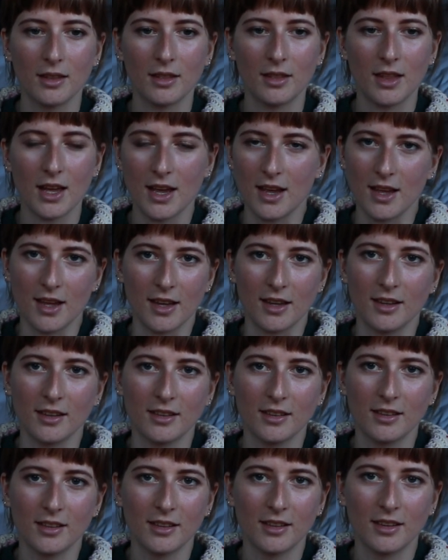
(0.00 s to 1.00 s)
There
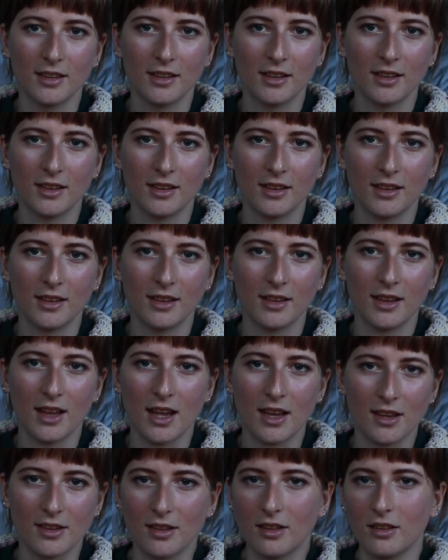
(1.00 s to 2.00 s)

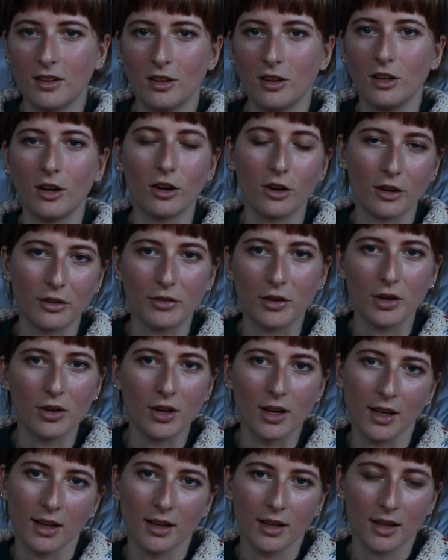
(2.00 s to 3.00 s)
is still a lot of
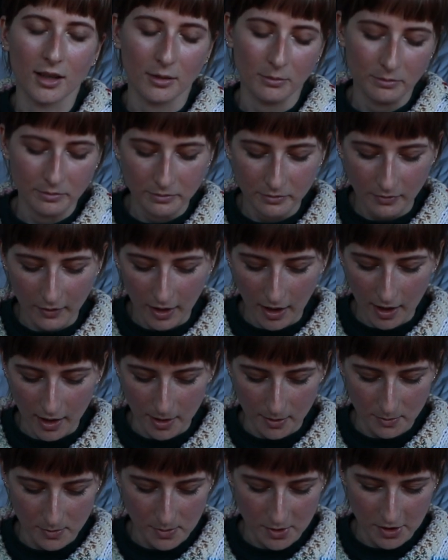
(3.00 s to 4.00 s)
acrylic there.
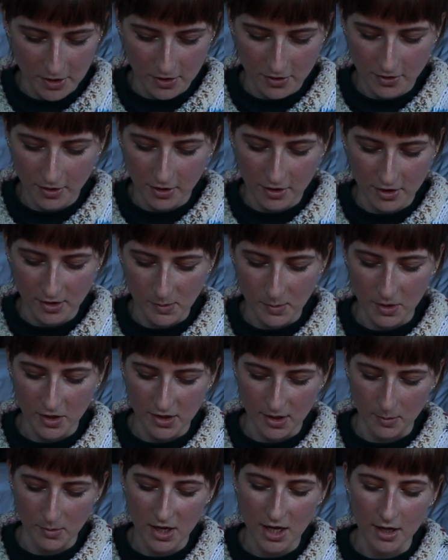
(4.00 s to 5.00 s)
So it's not just
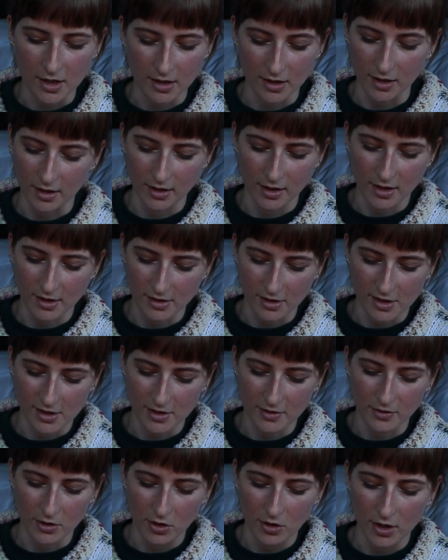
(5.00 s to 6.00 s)
because I'm here that there's
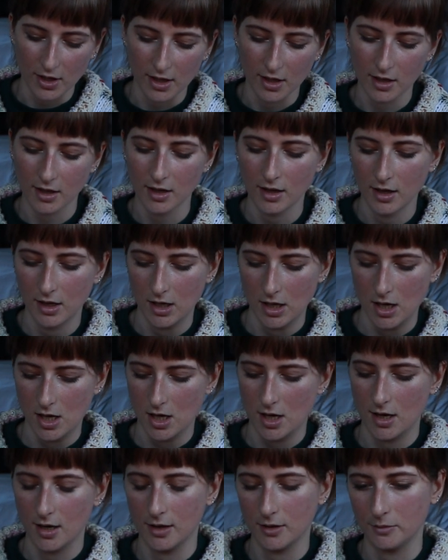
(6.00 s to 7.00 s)
lots of acrylic.
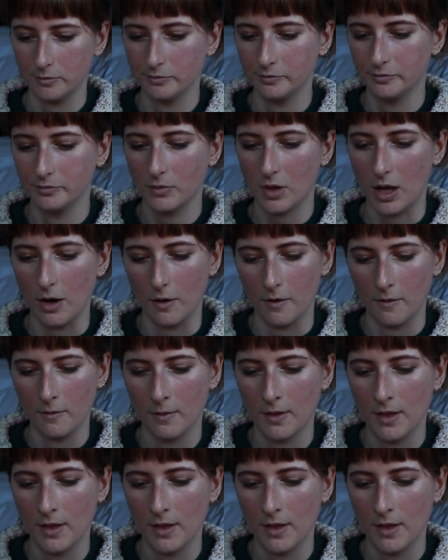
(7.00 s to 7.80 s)
Yeah.